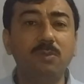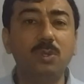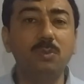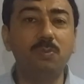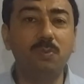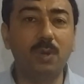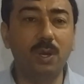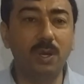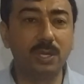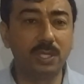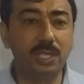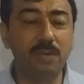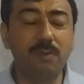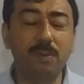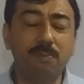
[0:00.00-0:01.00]
to work.
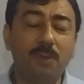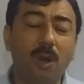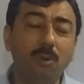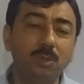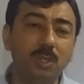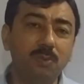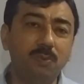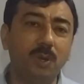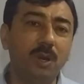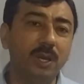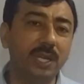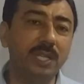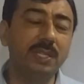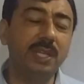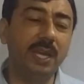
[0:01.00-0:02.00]
They were bound to
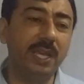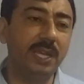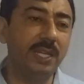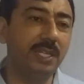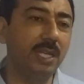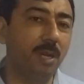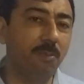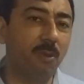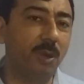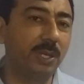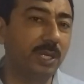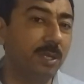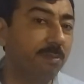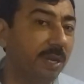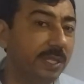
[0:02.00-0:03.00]
work in the area
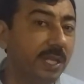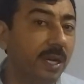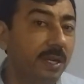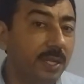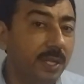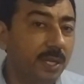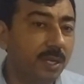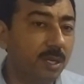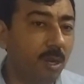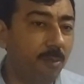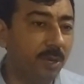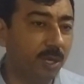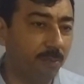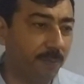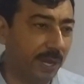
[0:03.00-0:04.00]
appointed by the
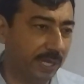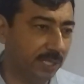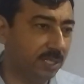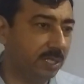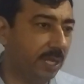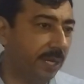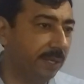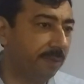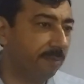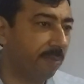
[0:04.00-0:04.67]
government of Pakistan.